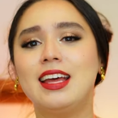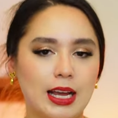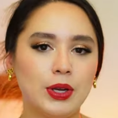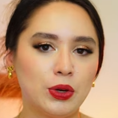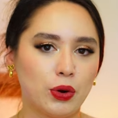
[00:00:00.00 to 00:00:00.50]

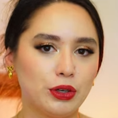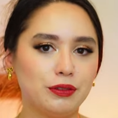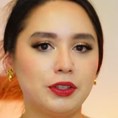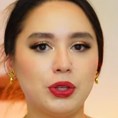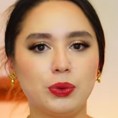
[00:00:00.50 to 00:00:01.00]
Now, in order
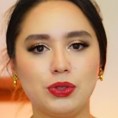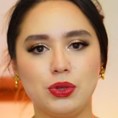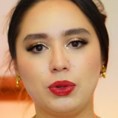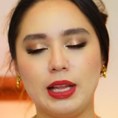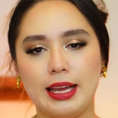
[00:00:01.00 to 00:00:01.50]
for you
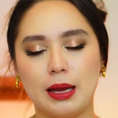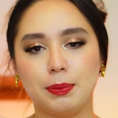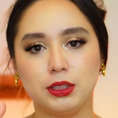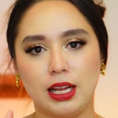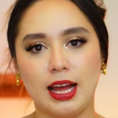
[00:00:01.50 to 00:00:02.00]
to, like,
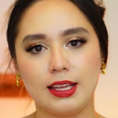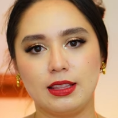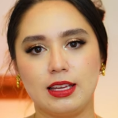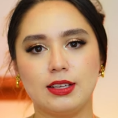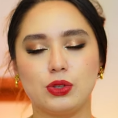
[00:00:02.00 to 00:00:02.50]
apply
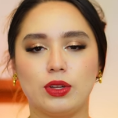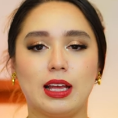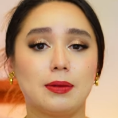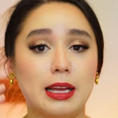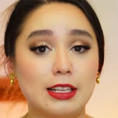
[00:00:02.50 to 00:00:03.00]
this, or,
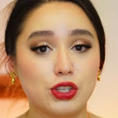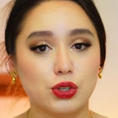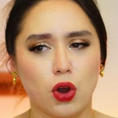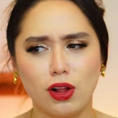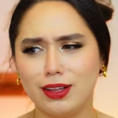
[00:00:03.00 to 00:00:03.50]
like, install